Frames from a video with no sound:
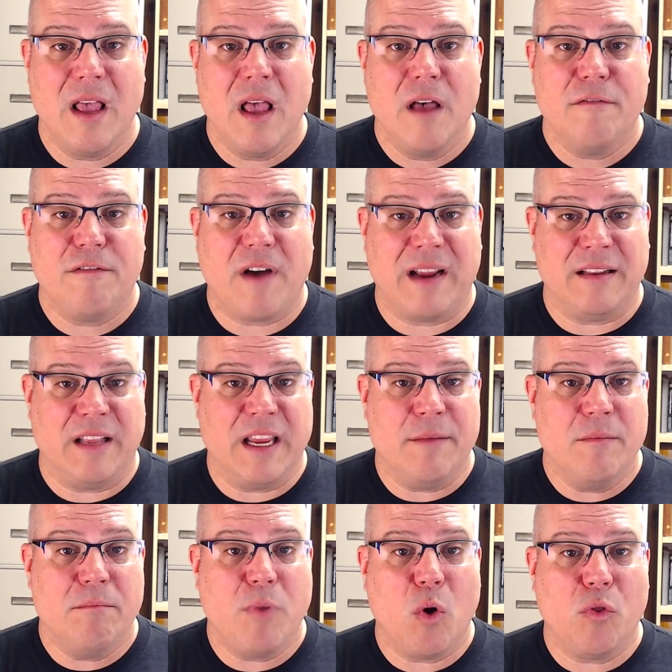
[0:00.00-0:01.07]
Finally,
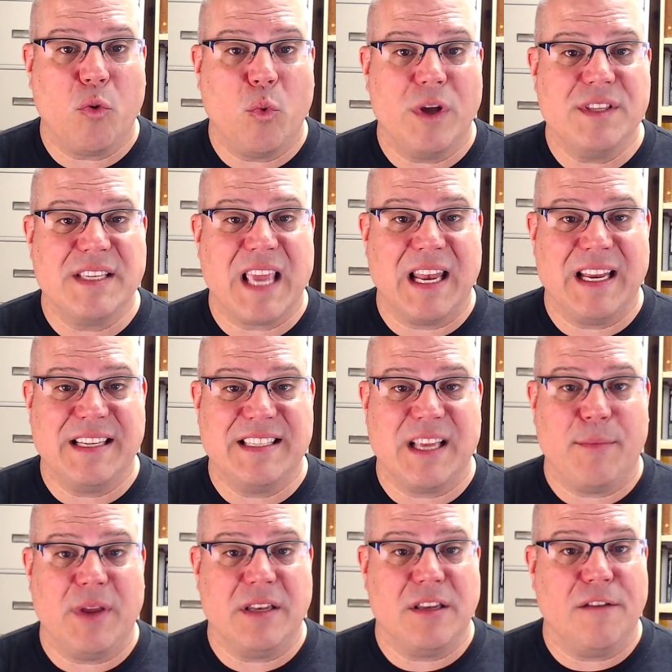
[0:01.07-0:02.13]
both woods can
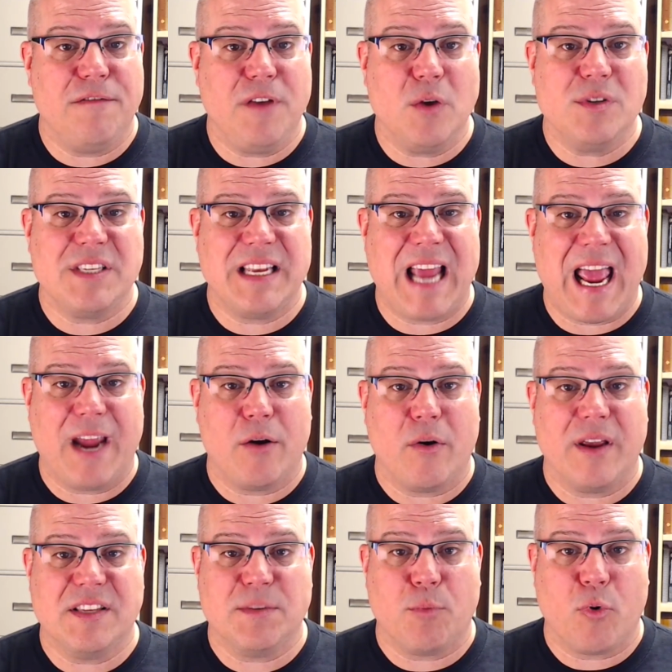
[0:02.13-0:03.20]
exhibit diffuse in
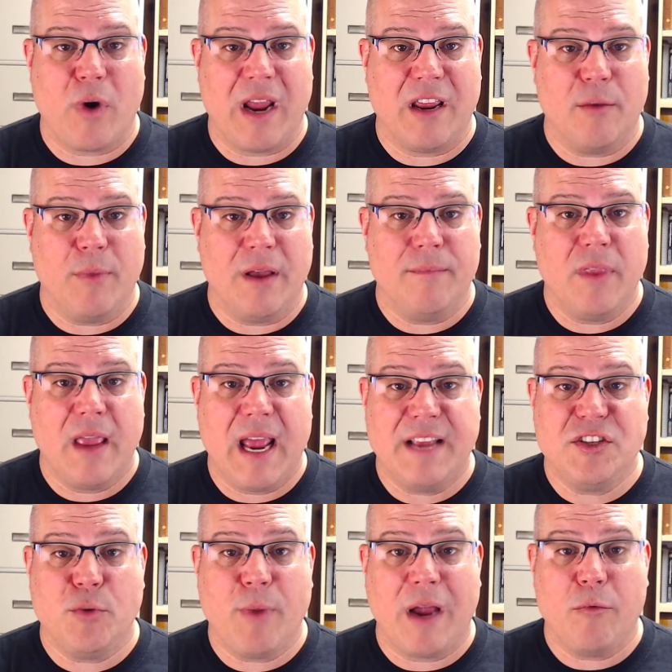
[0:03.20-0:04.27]
aggregates parenchyma.
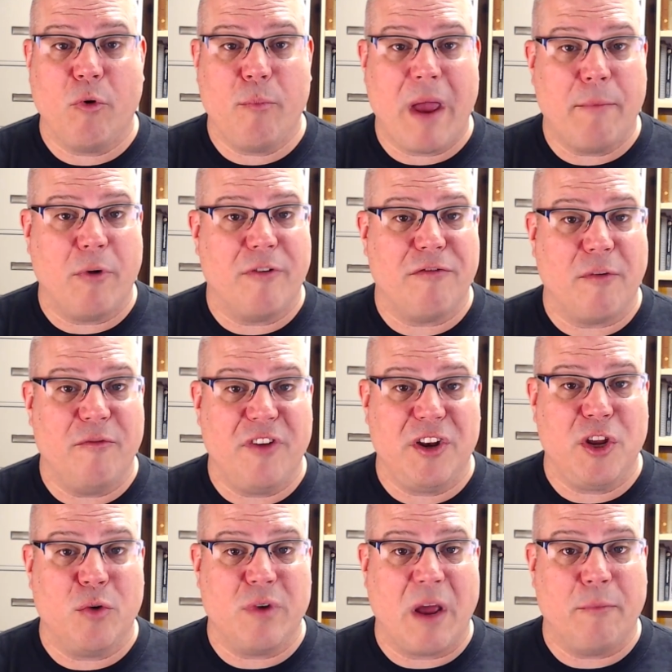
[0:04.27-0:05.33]
As you might remember from
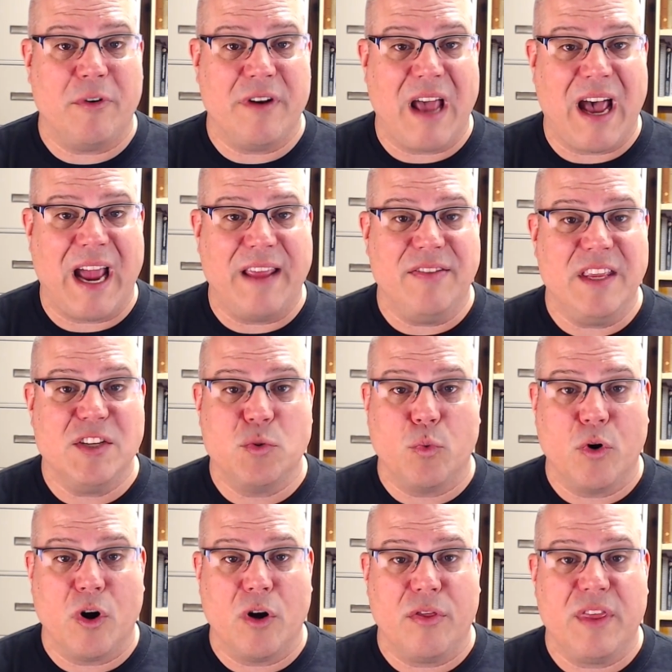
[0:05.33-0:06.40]
video number 9, these
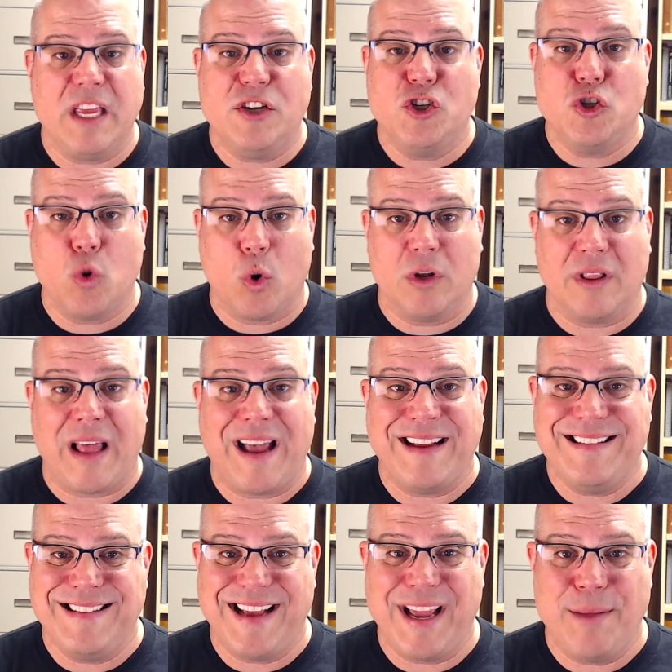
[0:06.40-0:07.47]
were the short
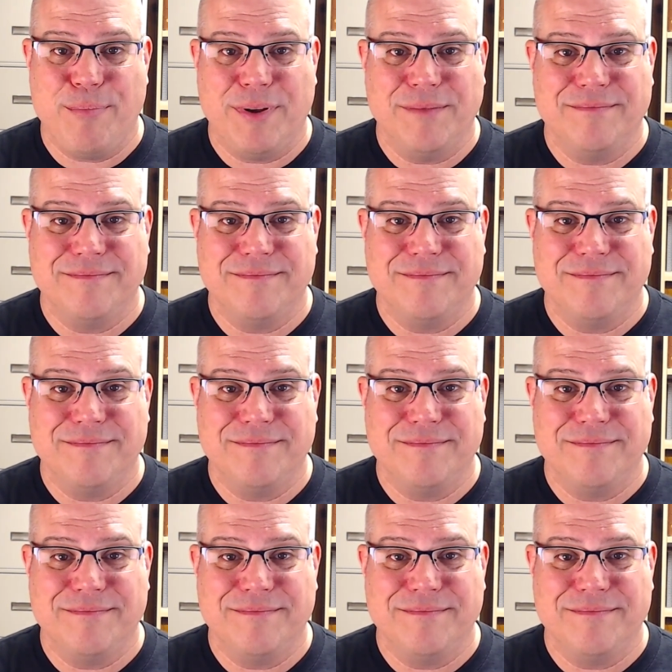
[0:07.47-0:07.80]
line type.